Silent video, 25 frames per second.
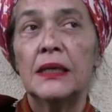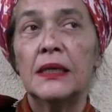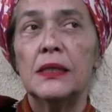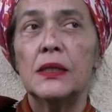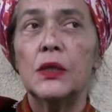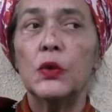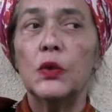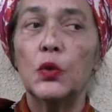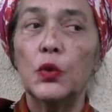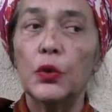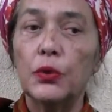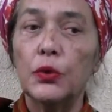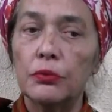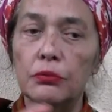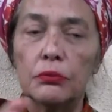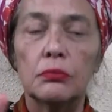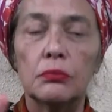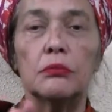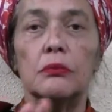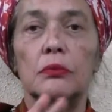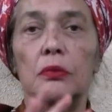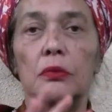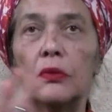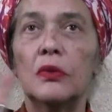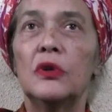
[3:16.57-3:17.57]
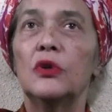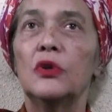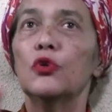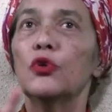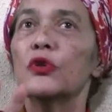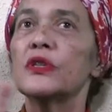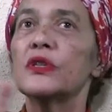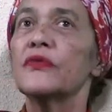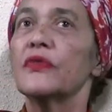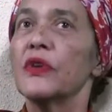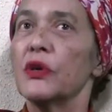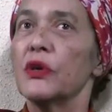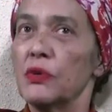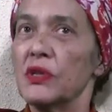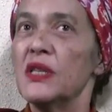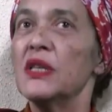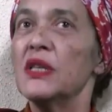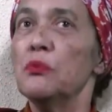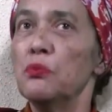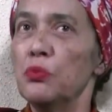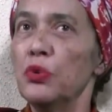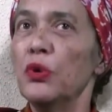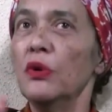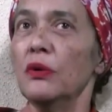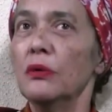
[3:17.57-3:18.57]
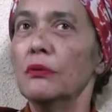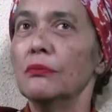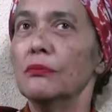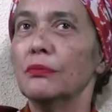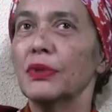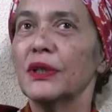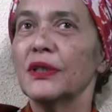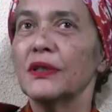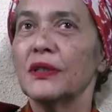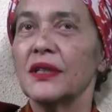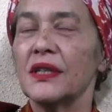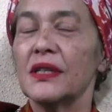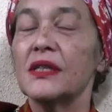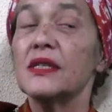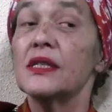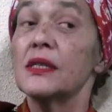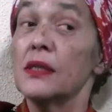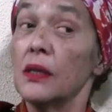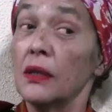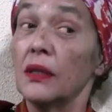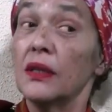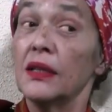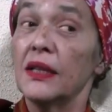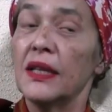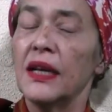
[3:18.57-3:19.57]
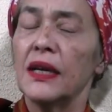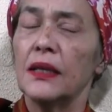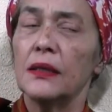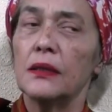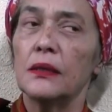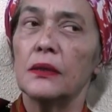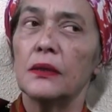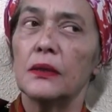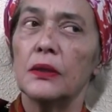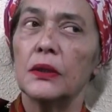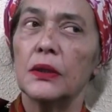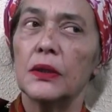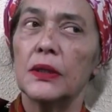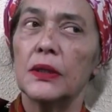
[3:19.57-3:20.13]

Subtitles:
So it looks very simple, but it's not that.